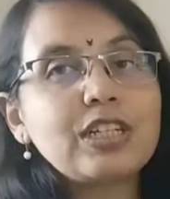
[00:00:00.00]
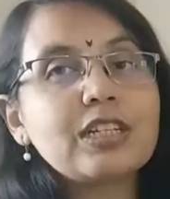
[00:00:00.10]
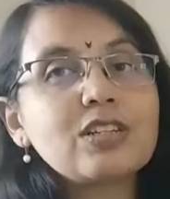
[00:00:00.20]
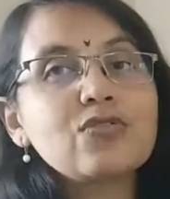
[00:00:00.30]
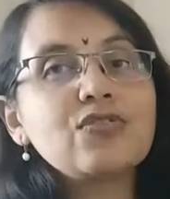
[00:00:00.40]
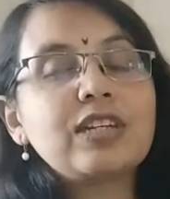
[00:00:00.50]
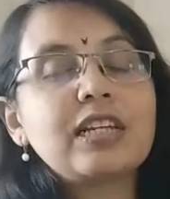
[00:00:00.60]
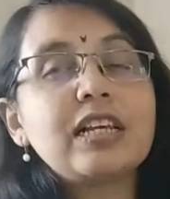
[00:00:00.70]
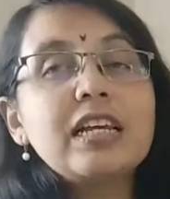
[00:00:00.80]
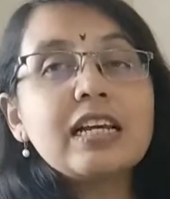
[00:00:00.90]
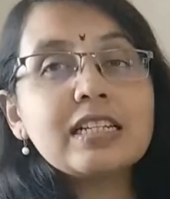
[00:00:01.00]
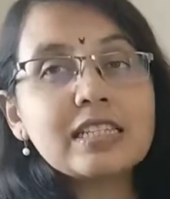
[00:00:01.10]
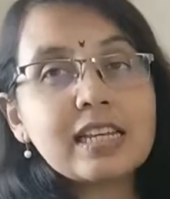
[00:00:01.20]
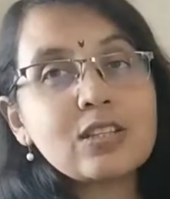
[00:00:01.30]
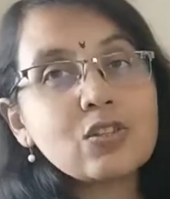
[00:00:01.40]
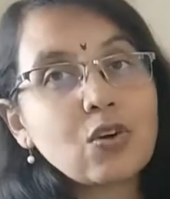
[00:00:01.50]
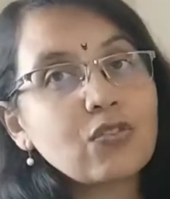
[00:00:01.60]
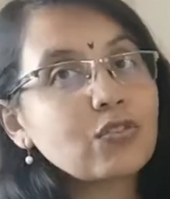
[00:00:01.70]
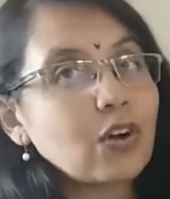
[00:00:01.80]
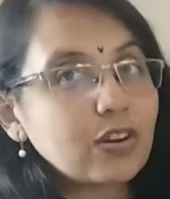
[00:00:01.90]
does feel a sense
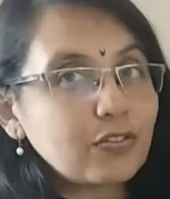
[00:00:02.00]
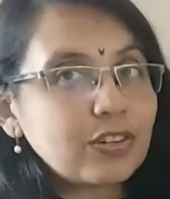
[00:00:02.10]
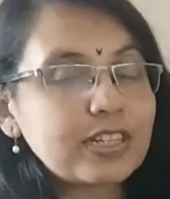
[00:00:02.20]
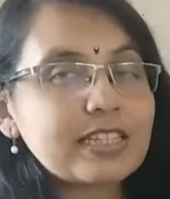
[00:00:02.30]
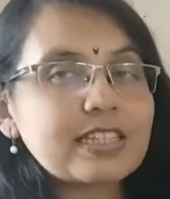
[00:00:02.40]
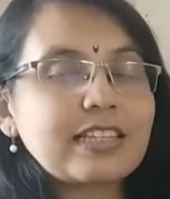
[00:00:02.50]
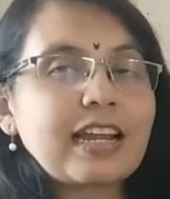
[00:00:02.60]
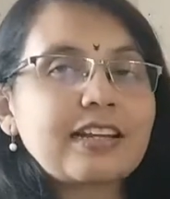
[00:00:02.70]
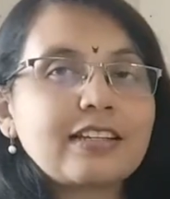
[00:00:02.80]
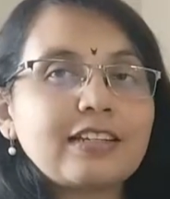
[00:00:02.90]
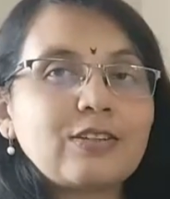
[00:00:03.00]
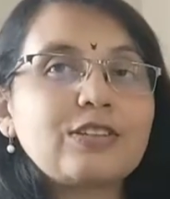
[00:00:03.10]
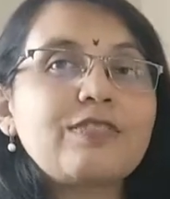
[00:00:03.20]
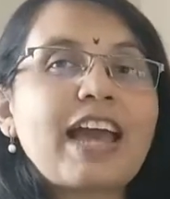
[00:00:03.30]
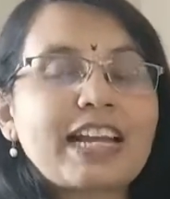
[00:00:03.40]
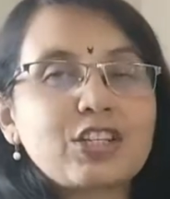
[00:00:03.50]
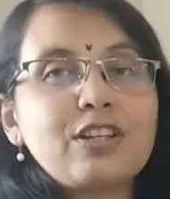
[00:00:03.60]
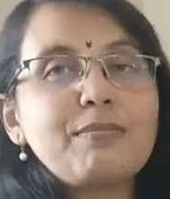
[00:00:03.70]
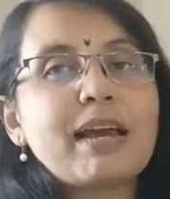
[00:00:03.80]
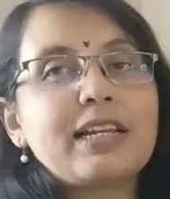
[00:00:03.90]
of confidence that they've
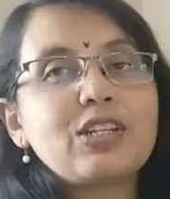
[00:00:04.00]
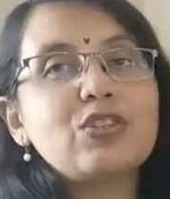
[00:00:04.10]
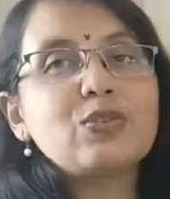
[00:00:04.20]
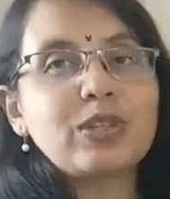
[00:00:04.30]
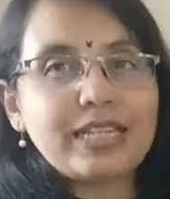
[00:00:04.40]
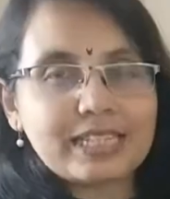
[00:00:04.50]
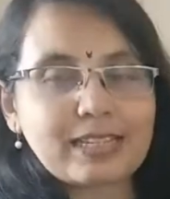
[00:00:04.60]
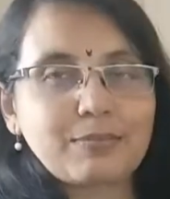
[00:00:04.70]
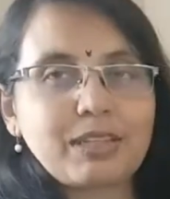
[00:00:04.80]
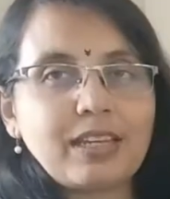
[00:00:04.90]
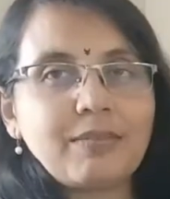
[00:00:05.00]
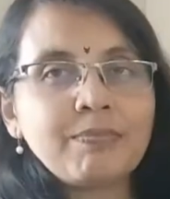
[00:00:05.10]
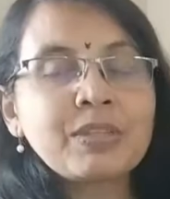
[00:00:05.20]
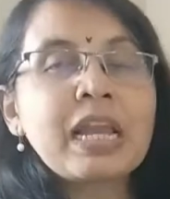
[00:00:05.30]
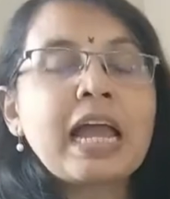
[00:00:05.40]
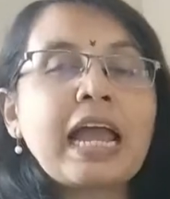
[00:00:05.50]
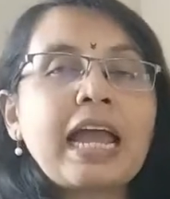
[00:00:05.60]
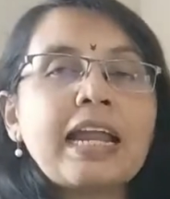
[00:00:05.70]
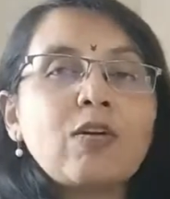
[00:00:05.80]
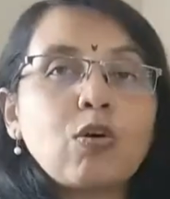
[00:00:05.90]
actually managed to read something,
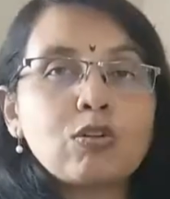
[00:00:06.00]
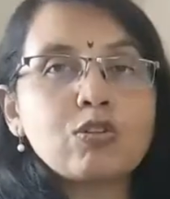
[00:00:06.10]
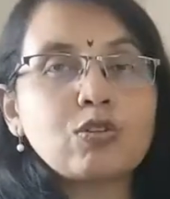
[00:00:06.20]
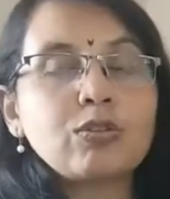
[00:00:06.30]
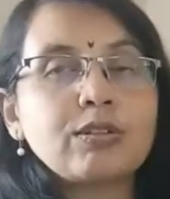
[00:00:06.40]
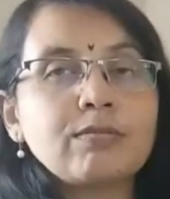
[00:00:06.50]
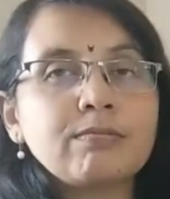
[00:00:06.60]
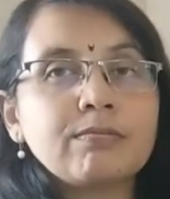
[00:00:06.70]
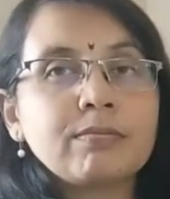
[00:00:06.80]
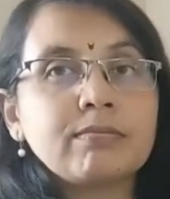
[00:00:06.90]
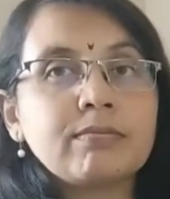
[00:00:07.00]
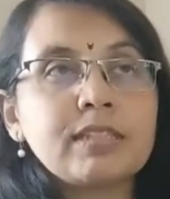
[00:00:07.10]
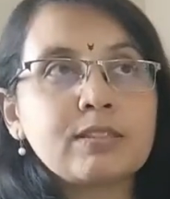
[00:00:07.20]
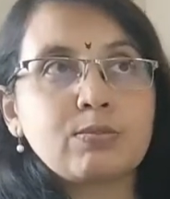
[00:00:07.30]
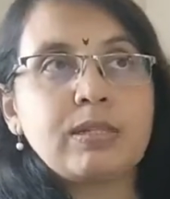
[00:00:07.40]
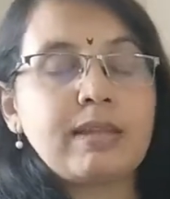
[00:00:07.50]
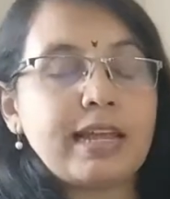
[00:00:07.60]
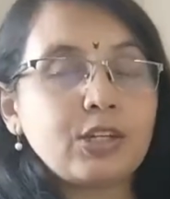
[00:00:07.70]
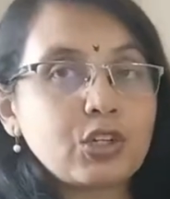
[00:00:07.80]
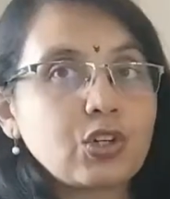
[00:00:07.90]
and also this will
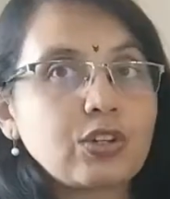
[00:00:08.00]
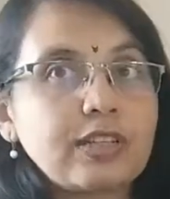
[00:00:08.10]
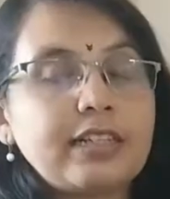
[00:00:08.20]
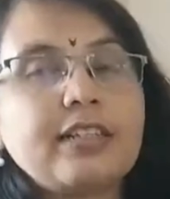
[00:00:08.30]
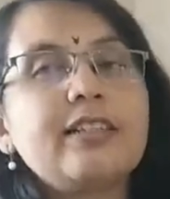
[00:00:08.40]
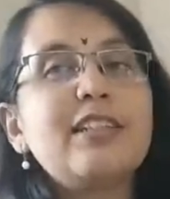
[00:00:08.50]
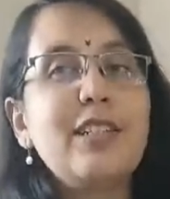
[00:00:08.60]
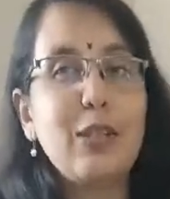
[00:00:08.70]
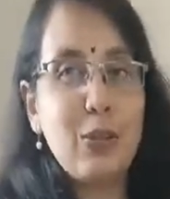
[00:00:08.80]
ensure that they continue